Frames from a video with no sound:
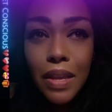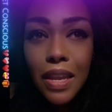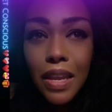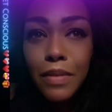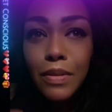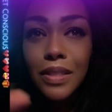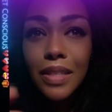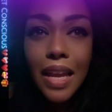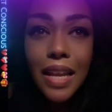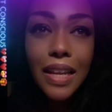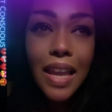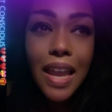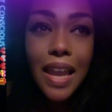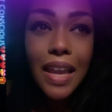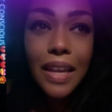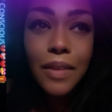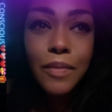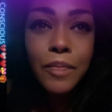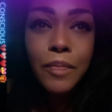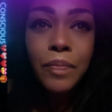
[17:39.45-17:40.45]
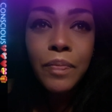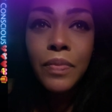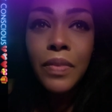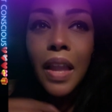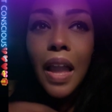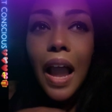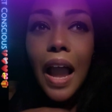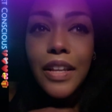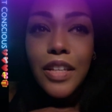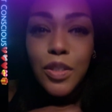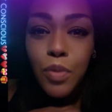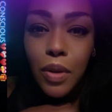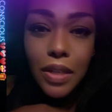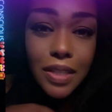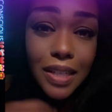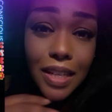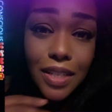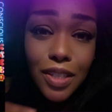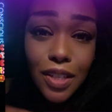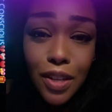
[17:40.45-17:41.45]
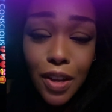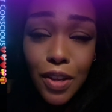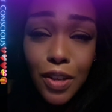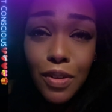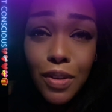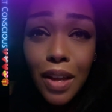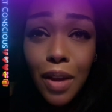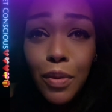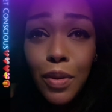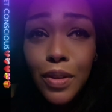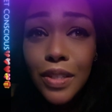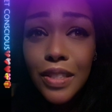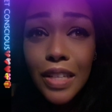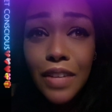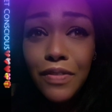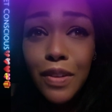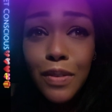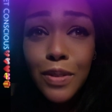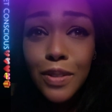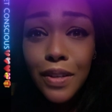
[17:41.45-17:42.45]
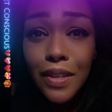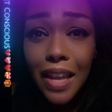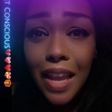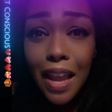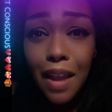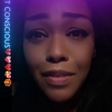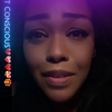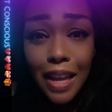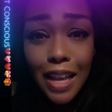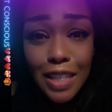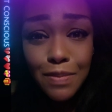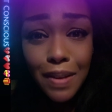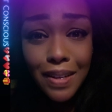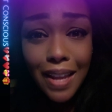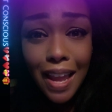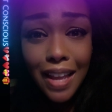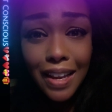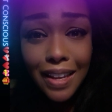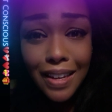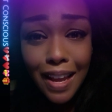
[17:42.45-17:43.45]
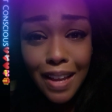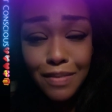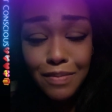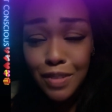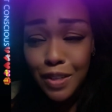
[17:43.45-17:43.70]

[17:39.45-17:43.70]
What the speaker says: He was like, hey, I just wanted to get to know you, and I wanted to see if it was okay. I want to ask my dad, can I